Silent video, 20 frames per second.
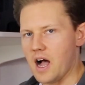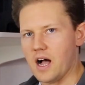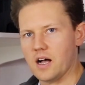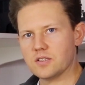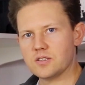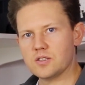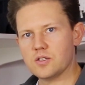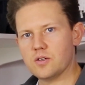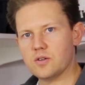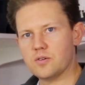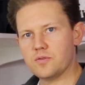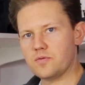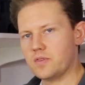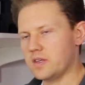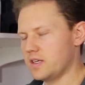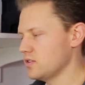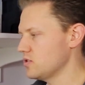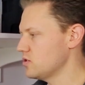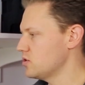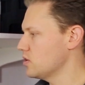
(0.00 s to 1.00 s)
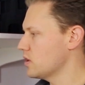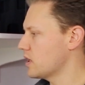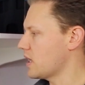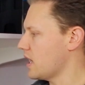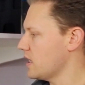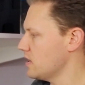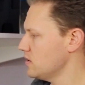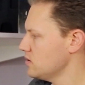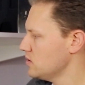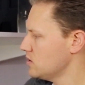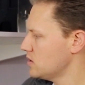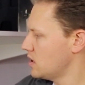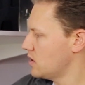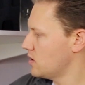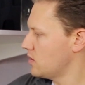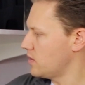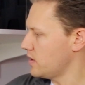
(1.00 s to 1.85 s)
Out of these two guns,